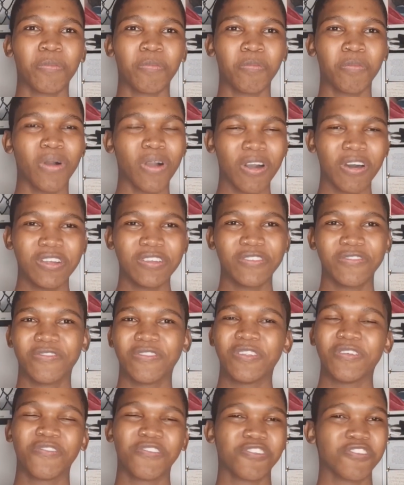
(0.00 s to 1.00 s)
pond full
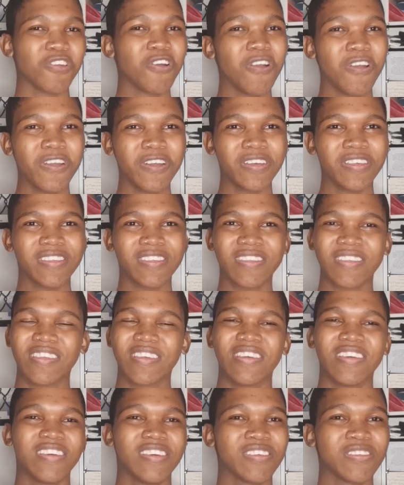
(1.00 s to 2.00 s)
of sharks
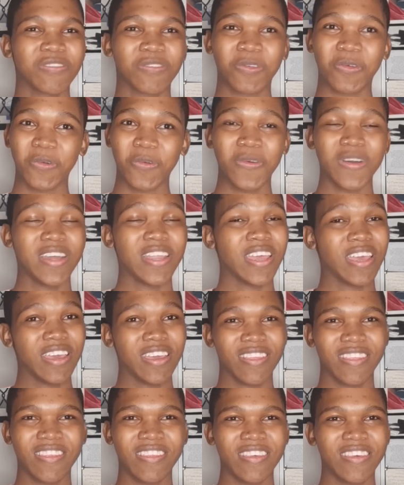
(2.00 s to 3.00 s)
is quite
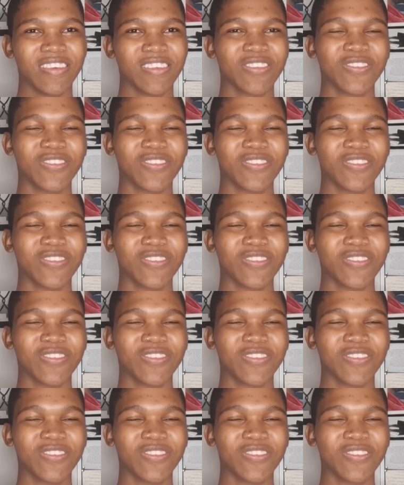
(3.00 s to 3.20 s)
hectic.